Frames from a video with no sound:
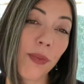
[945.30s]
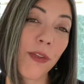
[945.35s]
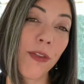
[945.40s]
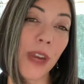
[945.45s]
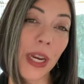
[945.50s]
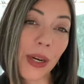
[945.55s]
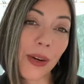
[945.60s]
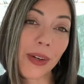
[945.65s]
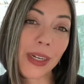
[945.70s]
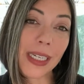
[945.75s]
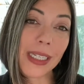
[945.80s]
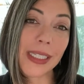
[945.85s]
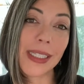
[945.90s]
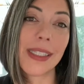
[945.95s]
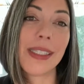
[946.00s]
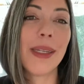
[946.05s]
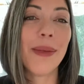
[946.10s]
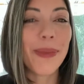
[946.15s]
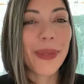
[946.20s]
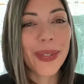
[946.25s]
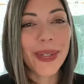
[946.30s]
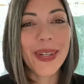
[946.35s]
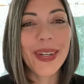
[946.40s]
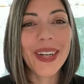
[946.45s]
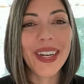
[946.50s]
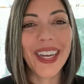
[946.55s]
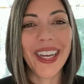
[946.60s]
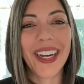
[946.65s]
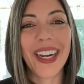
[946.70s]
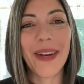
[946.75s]
very
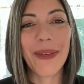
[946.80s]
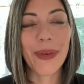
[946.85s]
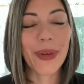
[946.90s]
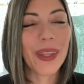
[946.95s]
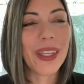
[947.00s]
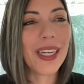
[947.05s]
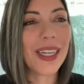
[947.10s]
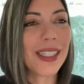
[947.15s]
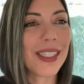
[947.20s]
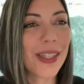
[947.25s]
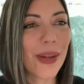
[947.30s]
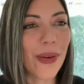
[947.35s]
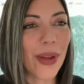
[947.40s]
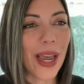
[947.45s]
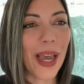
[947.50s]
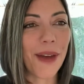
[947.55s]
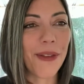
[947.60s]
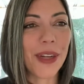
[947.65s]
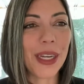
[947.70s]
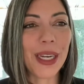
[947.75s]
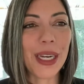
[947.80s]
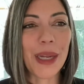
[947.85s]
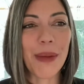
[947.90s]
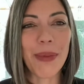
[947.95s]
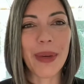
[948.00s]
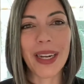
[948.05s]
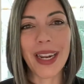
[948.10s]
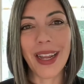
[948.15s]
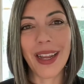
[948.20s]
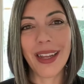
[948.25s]
similar, and I really don't have
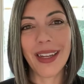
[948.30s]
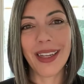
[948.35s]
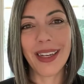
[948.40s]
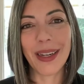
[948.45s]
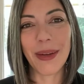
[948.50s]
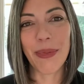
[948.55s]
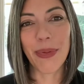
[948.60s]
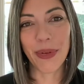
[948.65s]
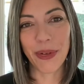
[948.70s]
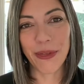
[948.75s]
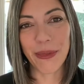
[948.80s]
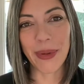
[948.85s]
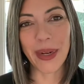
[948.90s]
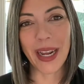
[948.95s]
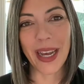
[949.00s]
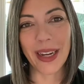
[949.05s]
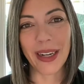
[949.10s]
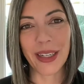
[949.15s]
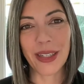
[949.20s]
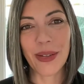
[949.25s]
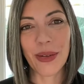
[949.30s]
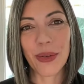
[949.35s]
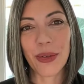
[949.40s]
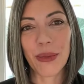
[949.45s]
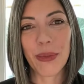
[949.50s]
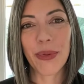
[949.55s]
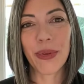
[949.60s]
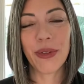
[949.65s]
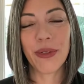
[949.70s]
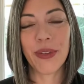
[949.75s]
any proof, but
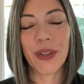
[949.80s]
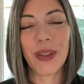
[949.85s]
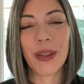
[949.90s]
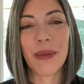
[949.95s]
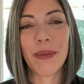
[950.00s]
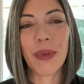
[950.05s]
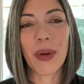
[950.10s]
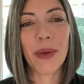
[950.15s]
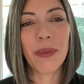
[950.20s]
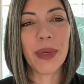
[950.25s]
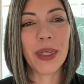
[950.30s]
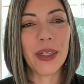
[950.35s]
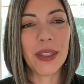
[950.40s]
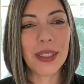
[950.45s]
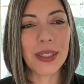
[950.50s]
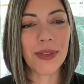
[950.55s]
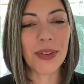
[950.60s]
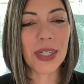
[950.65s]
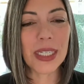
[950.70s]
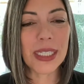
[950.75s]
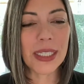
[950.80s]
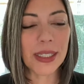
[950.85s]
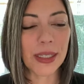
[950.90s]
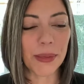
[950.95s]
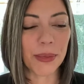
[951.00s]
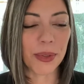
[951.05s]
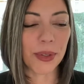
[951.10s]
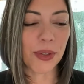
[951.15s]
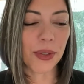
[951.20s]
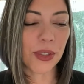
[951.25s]
anecdotal proof at the moment. It's very
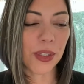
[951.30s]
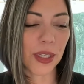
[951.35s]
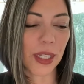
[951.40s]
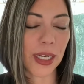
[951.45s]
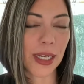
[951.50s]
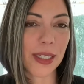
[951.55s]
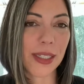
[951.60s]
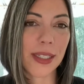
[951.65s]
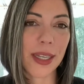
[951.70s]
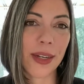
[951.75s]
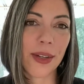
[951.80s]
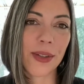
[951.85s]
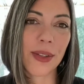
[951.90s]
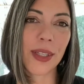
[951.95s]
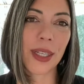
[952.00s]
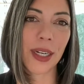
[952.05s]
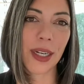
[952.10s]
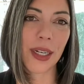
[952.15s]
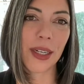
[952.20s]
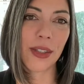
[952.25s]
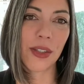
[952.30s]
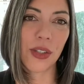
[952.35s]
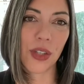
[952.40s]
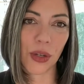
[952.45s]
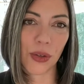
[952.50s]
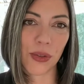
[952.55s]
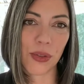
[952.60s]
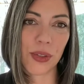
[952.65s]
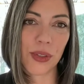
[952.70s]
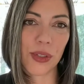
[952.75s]
similar to like a psycholytic
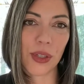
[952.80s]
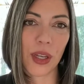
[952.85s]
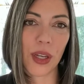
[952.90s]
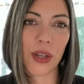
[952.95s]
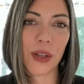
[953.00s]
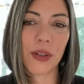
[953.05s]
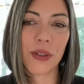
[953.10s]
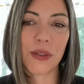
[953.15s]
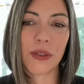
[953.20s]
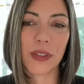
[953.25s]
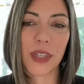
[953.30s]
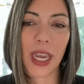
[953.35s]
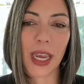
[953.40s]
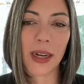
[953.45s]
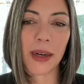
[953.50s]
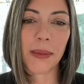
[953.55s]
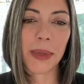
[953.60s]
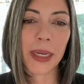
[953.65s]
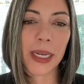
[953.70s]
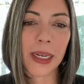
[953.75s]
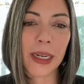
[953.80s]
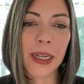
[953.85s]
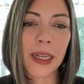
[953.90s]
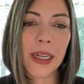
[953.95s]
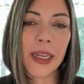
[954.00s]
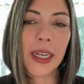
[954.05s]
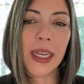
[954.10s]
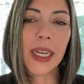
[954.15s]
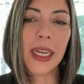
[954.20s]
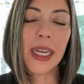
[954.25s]
dose of
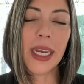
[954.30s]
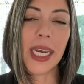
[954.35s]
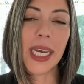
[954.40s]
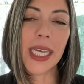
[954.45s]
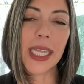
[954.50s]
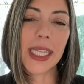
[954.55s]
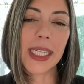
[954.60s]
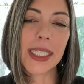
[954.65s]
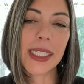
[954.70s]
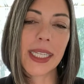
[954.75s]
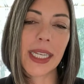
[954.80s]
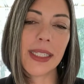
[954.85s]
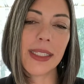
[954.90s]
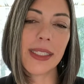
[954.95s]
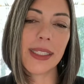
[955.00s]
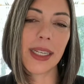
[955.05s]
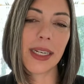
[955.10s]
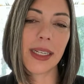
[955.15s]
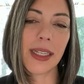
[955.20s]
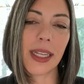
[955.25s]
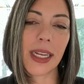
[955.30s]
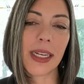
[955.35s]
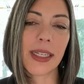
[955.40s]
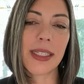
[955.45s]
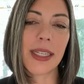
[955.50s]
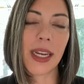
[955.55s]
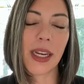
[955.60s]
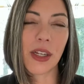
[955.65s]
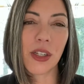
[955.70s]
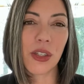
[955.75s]
ketamine, in the sense that it
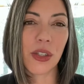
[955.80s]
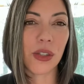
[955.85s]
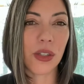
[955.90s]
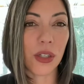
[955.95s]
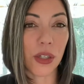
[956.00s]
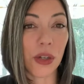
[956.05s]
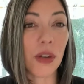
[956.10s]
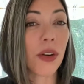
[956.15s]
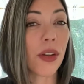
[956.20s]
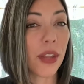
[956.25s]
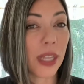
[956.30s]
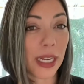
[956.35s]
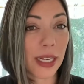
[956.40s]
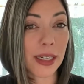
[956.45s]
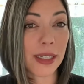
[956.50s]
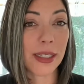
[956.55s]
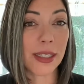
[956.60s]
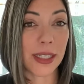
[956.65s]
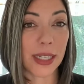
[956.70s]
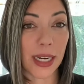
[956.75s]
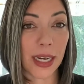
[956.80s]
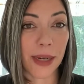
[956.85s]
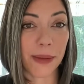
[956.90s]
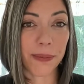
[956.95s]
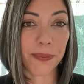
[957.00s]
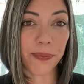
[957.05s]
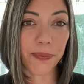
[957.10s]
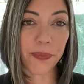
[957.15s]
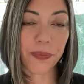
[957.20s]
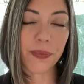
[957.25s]
like takes you to your theta
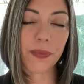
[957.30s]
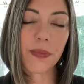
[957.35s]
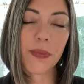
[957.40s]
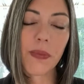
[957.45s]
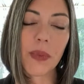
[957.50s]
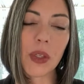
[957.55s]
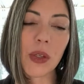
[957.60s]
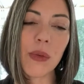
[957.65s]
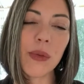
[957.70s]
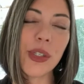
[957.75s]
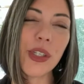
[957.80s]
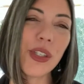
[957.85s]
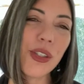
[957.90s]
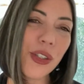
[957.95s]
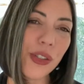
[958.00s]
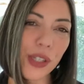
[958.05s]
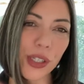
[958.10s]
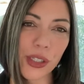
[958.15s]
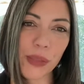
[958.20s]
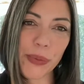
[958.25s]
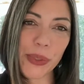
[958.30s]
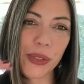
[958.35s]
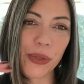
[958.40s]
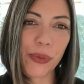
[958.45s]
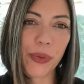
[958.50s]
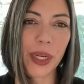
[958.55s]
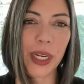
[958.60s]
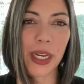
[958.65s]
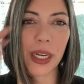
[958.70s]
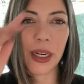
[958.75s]
state, which is just
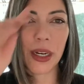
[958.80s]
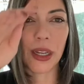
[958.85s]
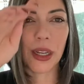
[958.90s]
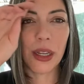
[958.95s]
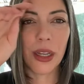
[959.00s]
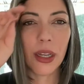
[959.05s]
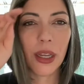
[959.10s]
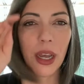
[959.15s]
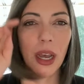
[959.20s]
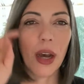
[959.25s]
between